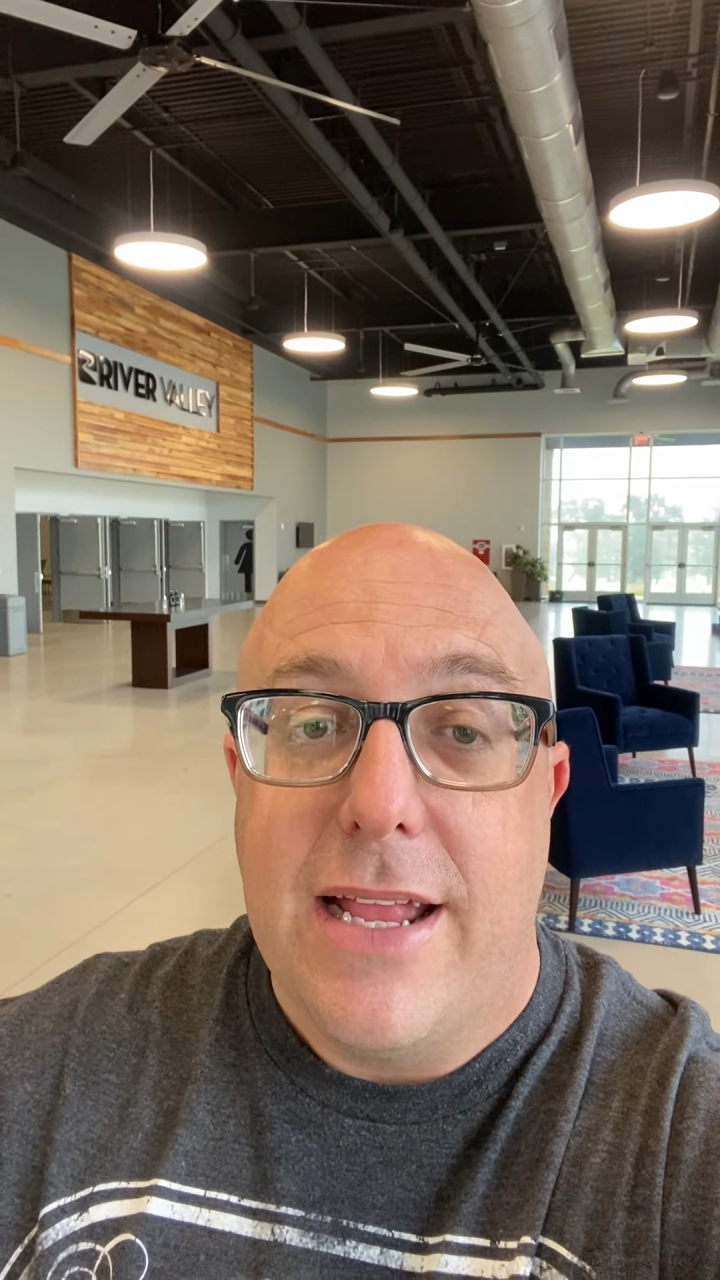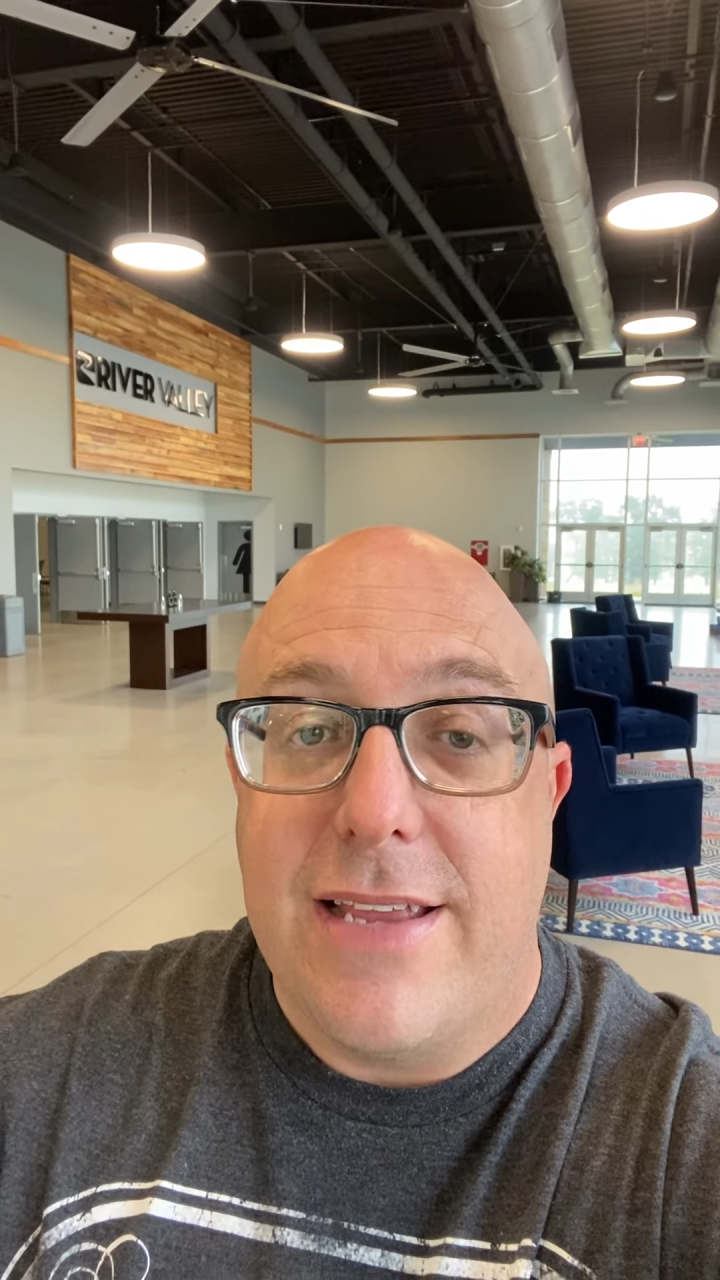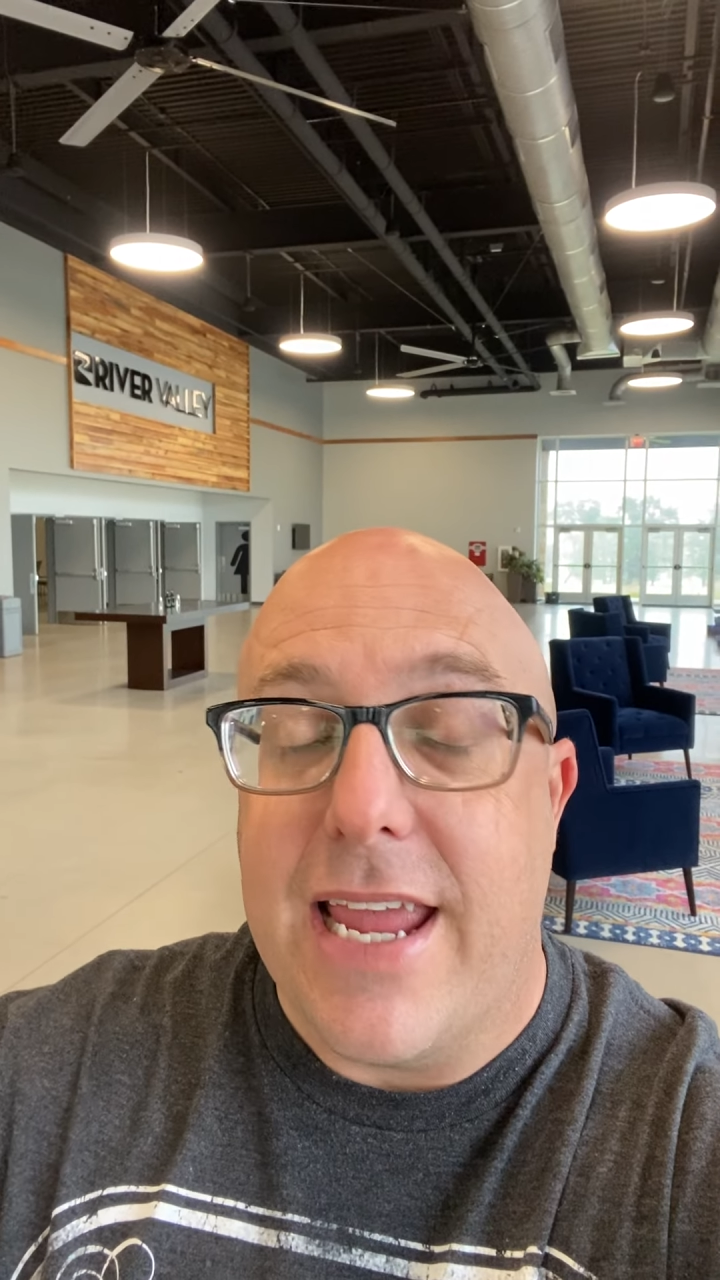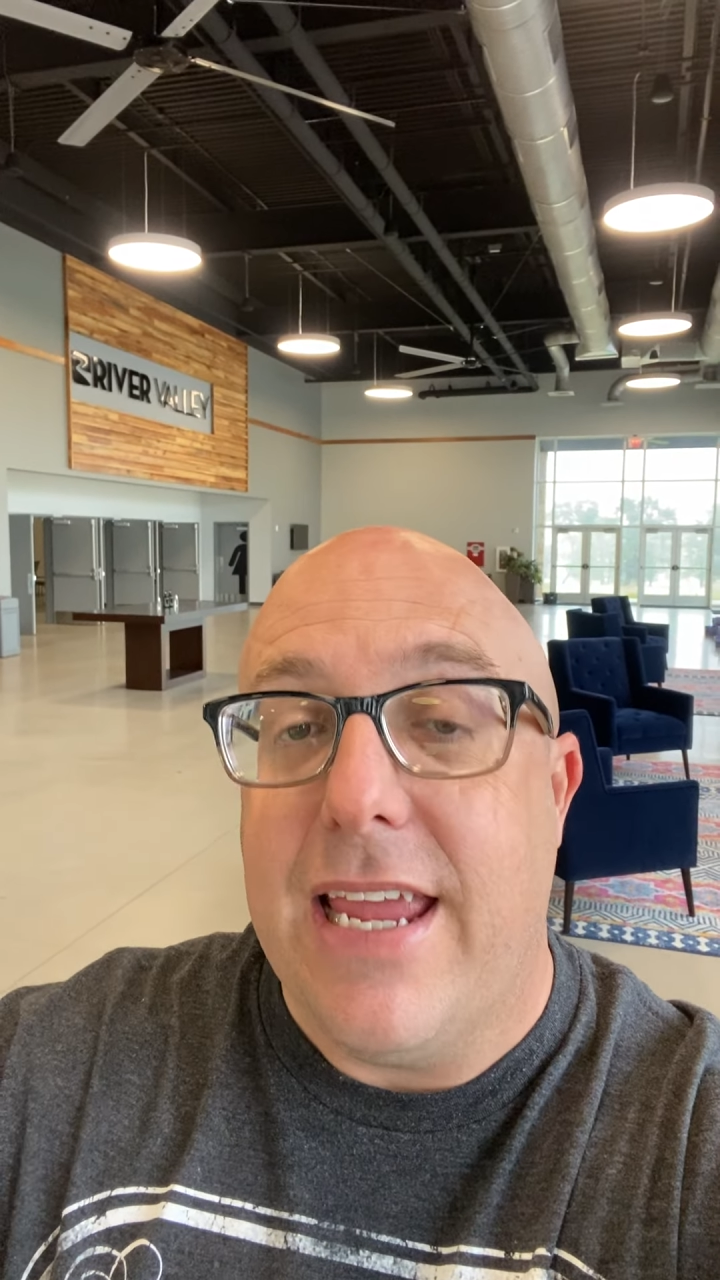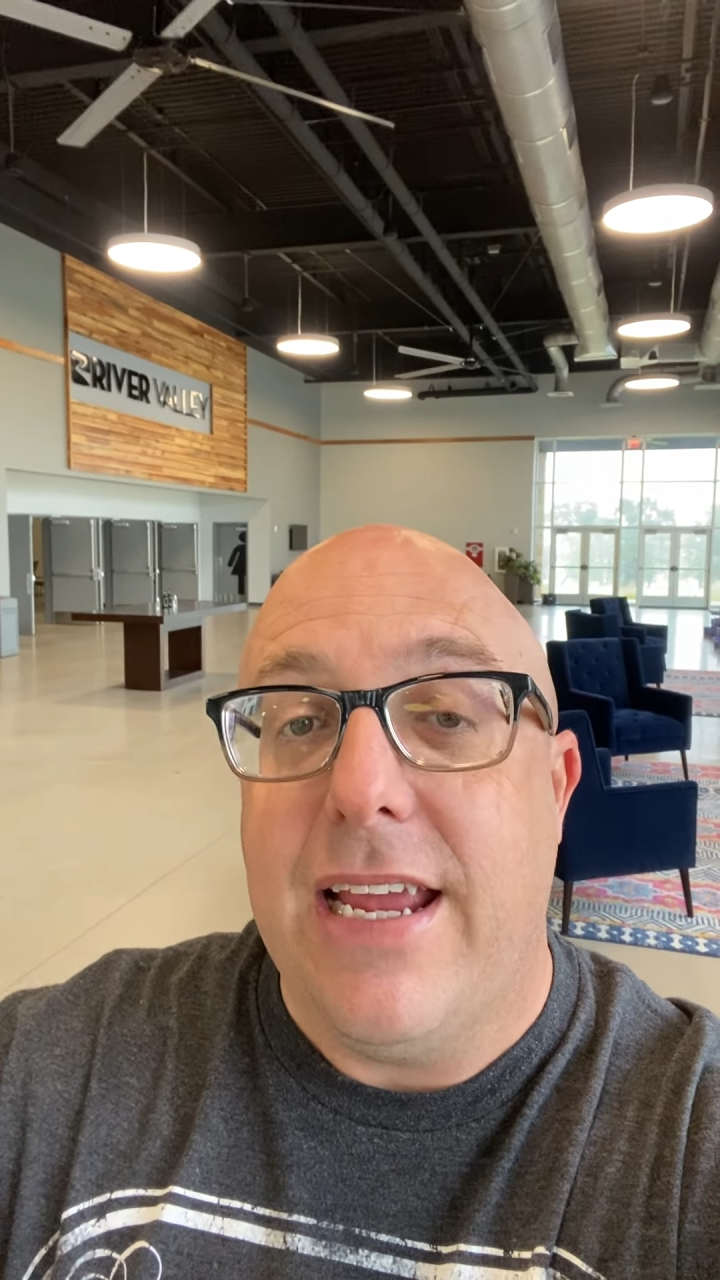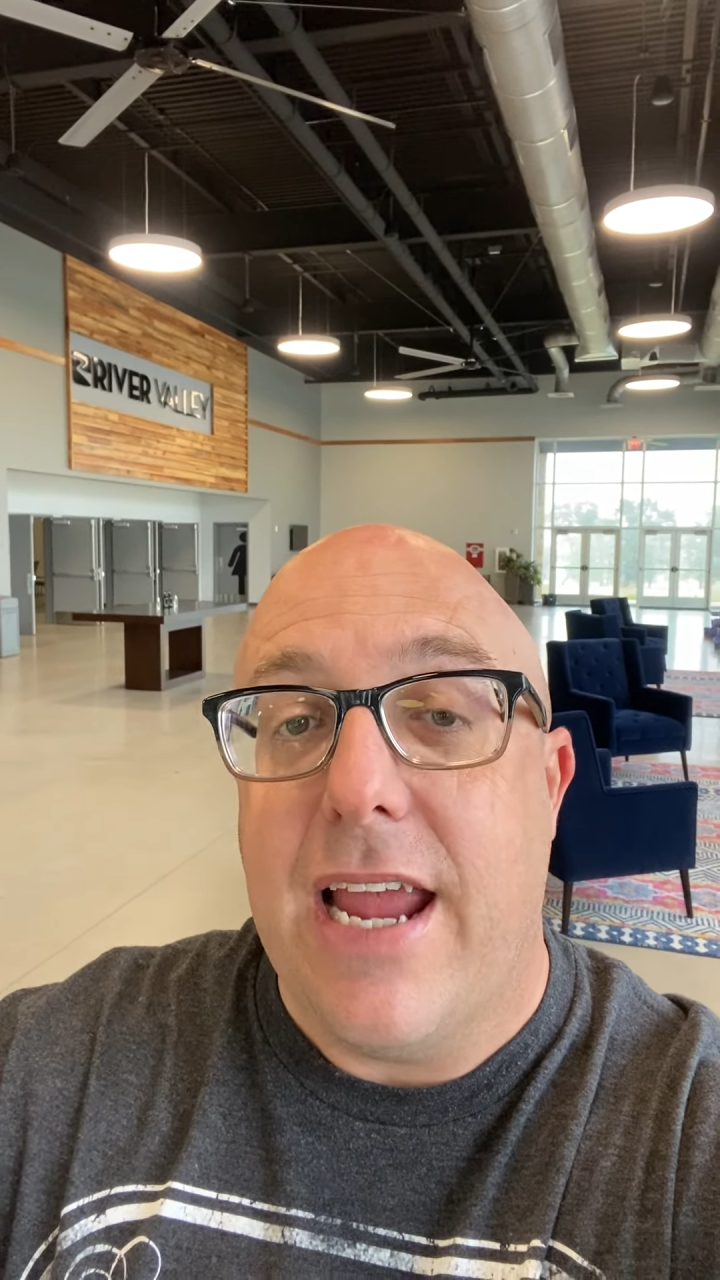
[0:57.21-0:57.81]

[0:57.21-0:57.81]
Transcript: taking